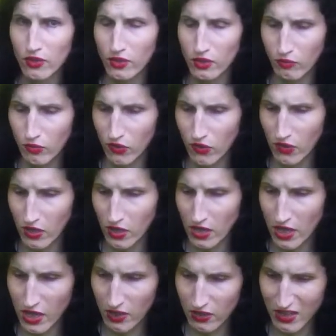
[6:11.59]
I would
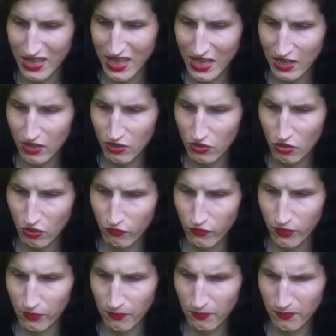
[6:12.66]
say. And again, go
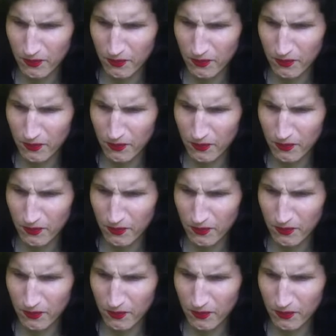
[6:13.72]
for